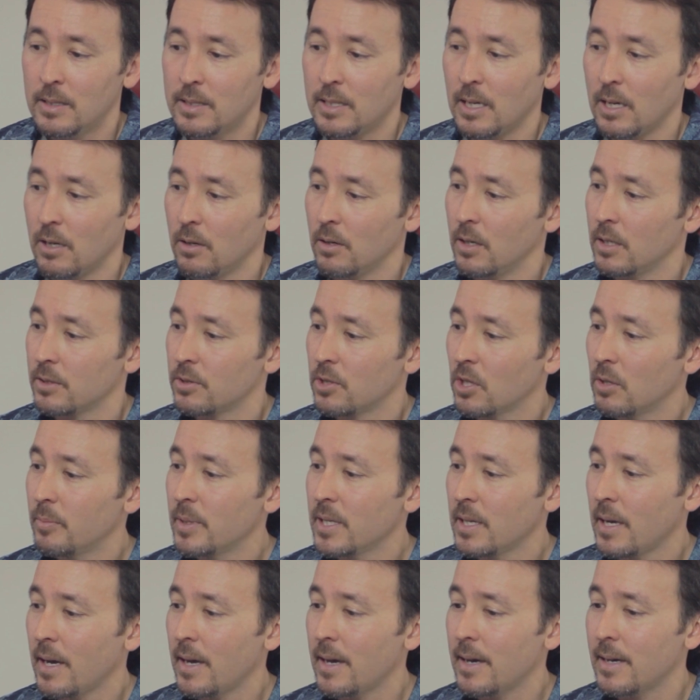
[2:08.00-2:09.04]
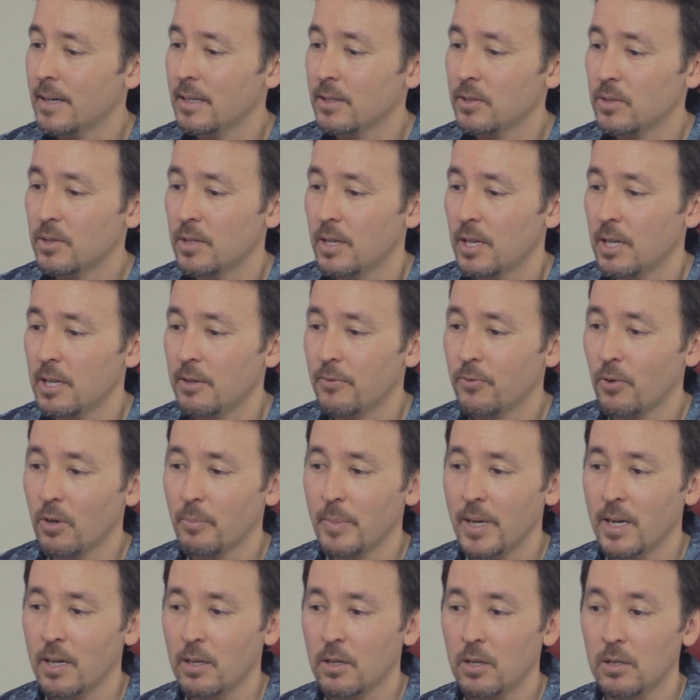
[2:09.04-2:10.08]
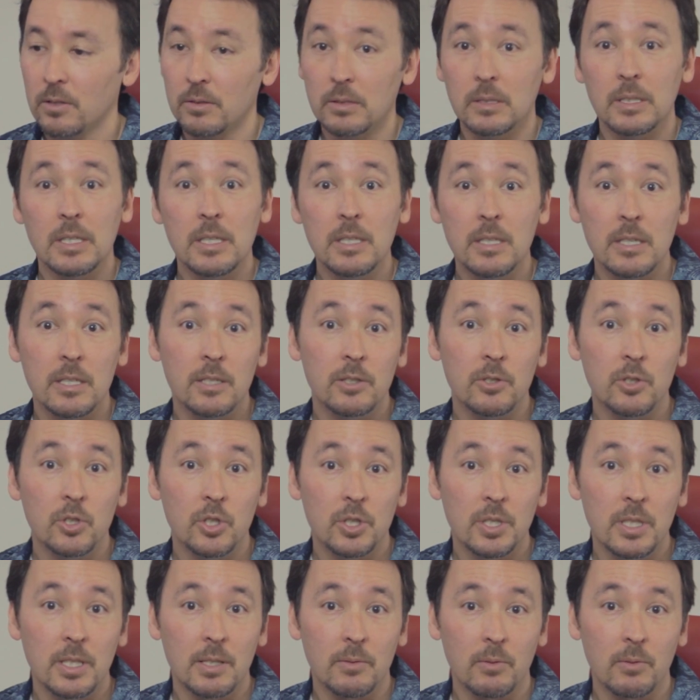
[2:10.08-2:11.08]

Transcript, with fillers: Now, Adobe has a format called DNG,